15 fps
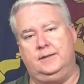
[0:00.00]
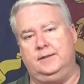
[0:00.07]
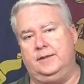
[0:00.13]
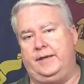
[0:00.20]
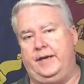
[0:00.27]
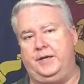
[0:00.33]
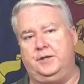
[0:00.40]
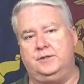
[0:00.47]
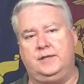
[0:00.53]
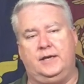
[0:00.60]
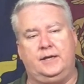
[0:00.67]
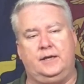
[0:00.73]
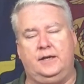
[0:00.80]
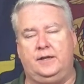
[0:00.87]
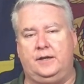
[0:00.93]
again, you're
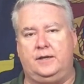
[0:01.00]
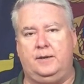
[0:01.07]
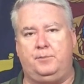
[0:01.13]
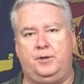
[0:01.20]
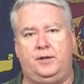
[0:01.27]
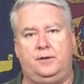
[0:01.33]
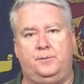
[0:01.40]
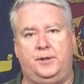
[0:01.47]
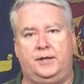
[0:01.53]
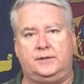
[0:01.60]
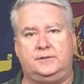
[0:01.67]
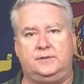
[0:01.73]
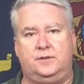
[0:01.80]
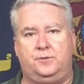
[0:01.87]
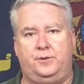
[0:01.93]
talking another couple $100, $200 or
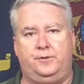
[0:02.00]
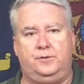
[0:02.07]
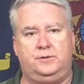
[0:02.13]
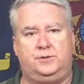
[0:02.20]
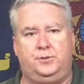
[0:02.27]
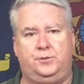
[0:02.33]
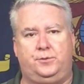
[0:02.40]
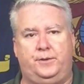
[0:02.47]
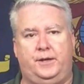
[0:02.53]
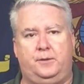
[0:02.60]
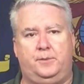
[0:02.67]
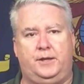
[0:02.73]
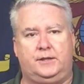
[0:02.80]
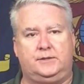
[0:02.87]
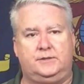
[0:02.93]

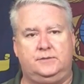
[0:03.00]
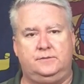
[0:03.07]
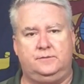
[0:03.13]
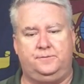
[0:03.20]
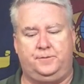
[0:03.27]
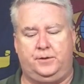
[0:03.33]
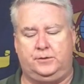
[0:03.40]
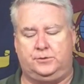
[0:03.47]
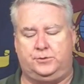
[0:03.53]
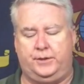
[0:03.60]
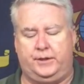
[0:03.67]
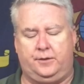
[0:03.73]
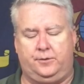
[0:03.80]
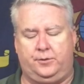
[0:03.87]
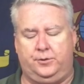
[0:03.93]
$300 for those
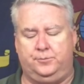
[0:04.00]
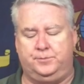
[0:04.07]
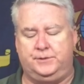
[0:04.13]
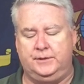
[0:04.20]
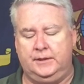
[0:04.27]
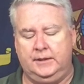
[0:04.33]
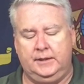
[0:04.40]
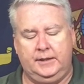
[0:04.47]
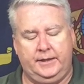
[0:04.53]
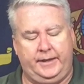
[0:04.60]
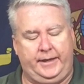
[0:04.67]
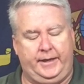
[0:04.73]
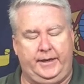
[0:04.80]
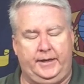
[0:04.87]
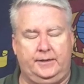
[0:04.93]
trigger groups,
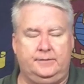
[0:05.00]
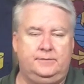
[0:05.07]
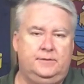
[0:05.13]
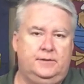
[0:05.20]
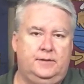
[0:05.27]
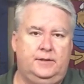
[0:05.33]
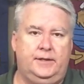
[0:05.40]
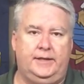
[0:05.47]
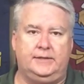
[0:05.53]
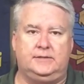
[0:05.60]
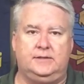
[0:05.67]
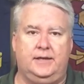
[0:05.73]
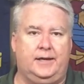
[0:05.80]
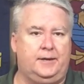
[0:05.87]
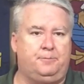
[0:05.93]
and
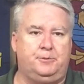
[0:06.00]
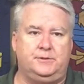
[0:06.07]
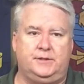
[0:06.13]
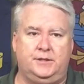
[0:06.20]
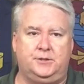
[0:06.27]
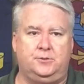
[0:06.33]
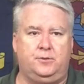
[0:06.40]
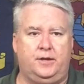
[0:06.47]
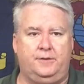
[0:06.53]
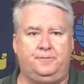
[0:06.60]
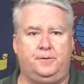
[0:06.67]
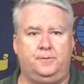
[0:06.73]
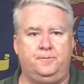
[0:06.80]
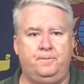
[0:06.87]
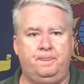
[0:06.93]
it's not a precision
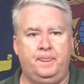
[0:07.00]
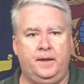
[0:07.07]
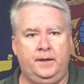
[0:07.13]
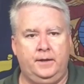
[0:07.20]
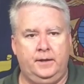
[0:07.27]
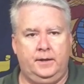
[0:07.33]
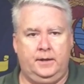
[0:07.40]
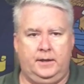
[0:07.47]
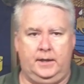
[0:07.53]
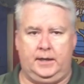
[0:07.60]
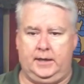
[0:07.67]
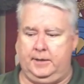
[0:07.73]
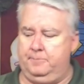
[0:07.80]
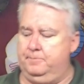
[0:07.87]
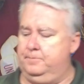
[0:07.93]
rifle.
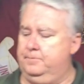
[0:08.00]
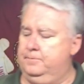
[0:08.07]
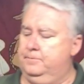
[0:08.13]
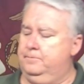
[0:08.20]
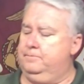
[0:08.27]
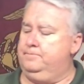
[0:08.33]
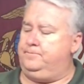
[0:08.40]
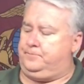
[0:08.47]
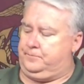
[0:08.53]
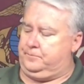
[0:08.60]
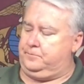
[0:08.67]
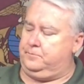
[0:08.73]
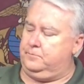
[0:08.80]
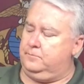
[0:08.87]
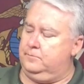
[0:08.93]
One
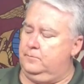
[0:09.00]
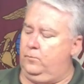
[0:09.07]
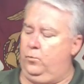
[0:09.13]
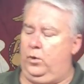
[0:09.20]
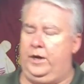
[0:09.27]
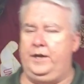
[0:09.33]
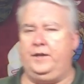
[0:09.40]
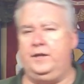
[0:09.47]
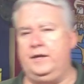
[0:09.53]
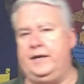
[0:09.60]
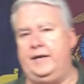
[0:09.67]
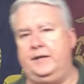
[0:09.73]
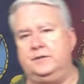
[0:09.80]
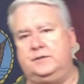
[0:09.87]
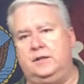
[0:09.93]
other thing
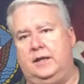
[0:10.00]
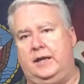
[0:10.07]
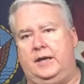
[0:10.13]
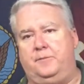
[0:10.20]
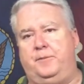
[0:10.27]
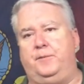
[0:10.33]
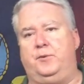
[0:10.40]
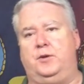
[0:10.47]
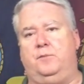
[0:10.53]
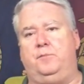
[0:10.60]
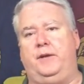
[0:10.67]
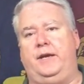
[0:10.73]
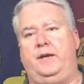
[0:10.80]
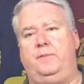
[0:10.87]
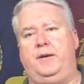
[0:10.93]
I hear a lot of people
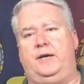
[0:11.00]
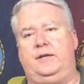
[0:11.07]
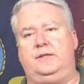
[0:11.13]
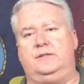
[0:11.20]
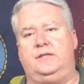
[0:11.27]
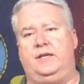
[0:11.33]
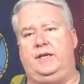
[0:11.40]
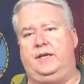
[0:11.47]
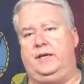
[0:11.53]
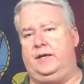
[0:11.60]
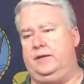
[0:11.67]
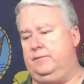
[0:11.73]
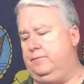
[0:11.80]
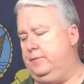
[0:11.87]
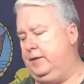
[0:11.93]
complaining about is
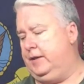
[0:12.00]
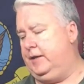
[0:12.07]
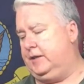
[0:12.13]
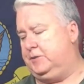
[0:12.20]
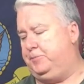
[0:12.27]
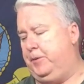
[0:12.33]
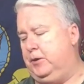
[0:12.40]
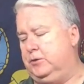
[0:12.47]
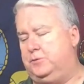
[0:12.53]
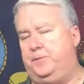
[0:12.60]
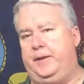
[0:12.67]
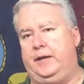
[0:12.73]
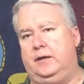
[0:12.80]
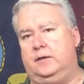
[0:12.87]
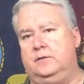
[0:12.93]
the exposed
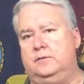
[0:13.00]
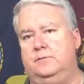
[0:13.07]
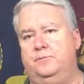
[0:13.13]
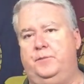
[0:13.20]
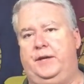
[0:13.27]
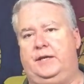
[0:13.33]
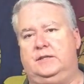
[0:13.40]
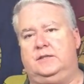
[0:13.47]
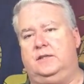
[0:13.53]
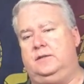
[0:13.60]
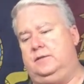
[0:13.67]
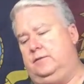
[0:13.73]
barrel, because